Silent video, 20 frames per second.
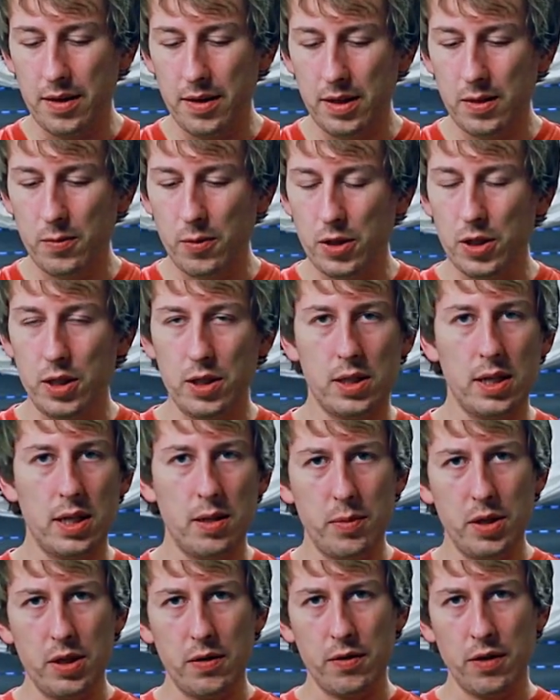This one just had a
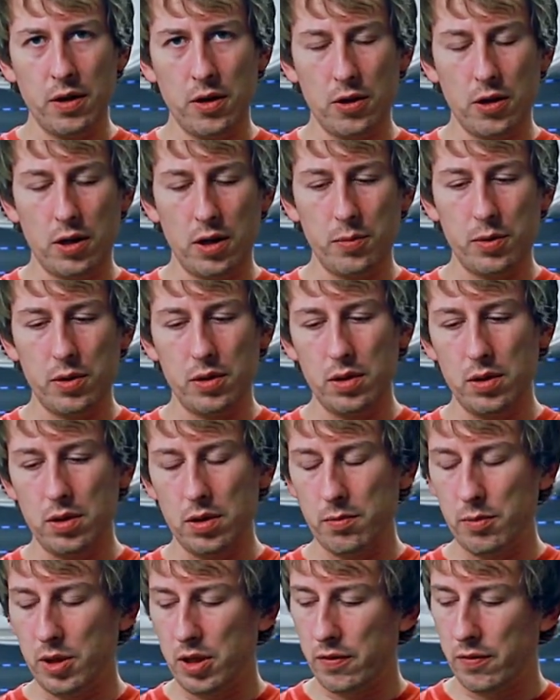bit on top, you know,
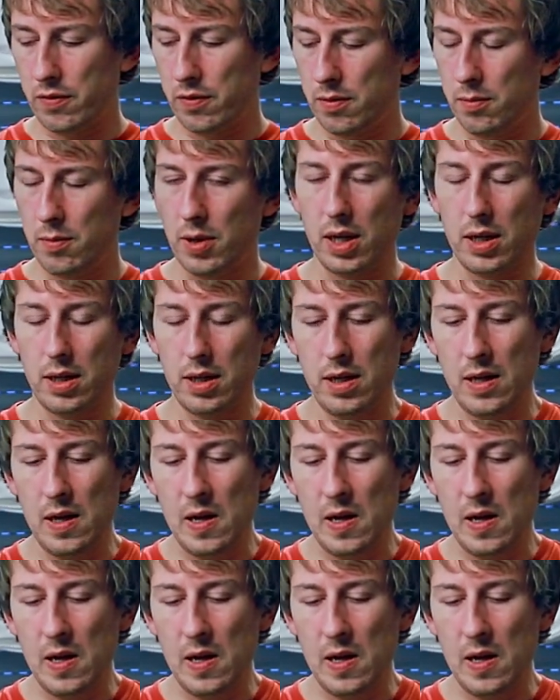a bit of muck,